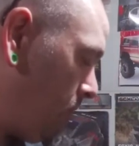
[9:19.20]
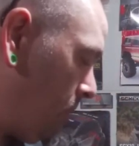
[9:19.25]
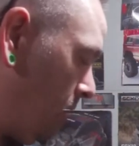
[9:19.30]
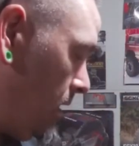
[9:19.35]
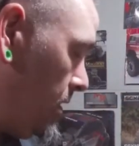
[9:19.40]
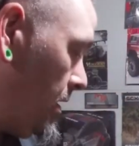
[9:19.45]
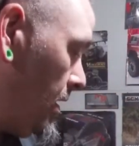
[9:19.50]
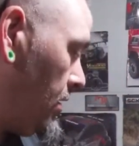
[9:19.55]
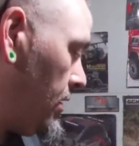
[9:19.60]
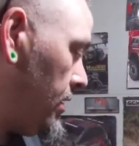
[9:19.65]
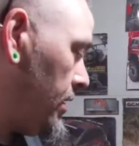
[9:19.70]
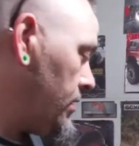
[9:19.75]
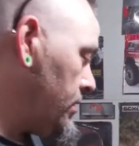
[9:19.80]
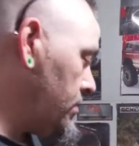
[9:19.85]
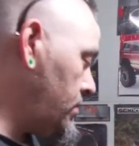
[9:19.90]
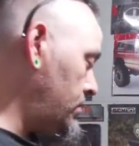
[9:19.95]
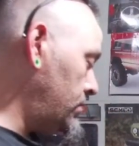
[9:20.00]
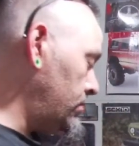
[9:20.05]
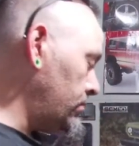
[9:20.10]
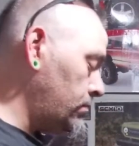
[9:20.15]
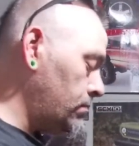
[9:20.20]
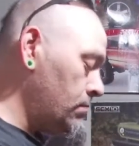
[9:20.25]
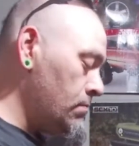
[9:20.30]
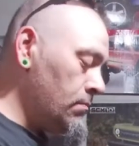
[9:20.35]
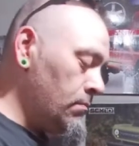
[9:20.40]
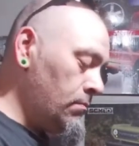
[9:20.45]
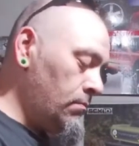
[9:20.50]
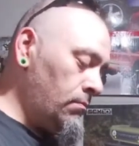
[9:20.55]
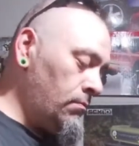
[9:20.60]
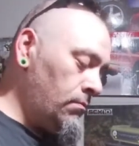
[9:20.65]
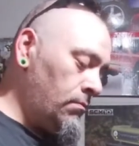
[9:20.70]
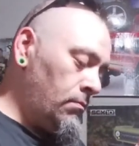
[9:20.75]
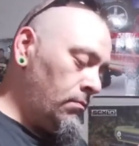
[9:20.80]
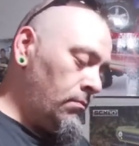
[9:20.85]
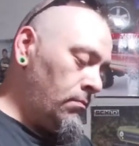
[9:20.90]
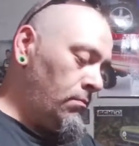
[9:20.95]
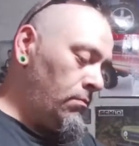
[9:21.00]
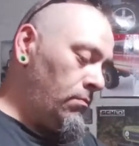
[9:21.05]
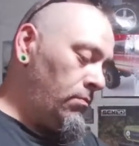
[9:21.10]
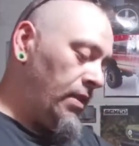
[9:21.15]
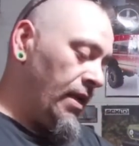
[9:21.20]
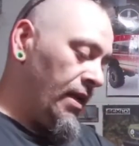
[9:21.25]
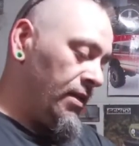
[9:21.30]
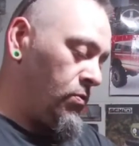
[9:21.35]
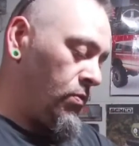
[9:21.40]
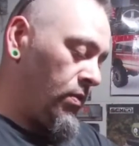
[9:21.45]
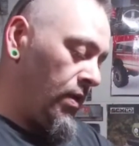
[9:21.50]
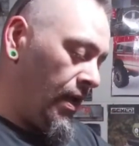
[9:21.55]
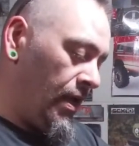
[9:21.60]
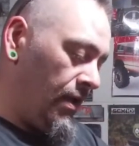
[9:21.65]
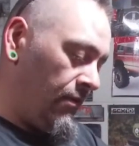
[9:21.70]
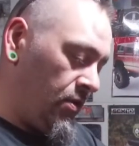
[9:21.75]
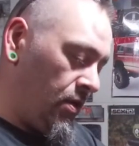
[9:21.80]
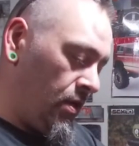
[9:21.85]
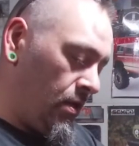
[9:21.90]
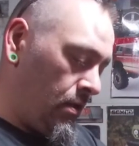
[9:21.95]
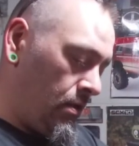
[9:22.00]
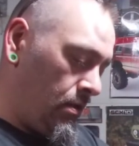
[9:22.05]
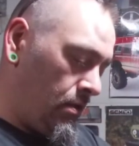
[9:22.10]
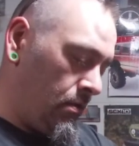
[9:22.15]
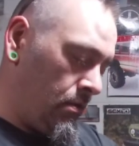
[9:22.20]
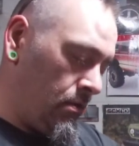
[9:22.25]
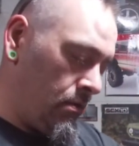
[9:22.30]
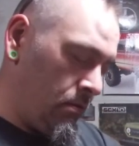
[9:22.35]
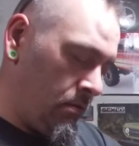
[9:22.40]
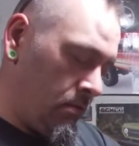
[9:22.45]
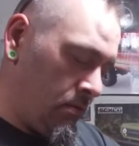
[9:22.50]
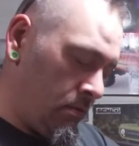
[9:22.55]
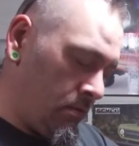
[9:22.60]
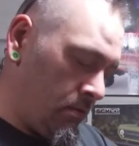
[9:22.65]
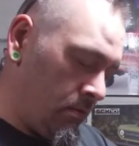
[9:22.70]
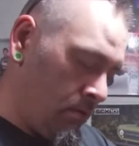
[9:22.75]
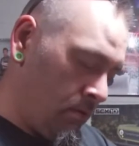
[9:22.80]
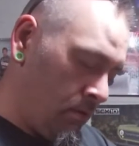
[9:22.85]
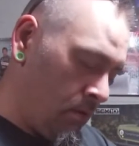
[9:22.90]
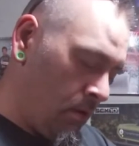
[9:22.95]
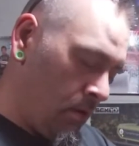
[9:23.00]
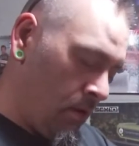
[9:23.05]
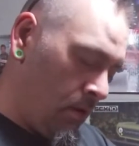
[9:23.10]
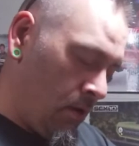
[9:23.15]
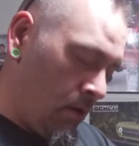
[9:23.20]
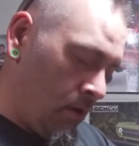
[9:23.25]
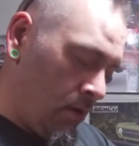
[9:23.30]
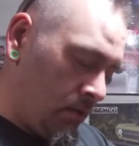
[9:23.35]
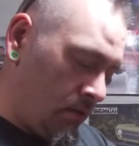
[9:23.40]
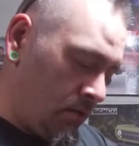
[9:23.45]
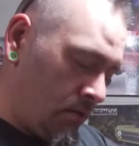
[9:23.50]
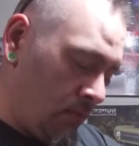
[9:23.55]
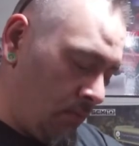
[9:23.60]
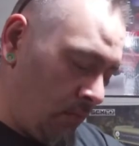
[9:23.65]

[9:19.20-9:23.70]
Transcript: And there it is. That's what I have done to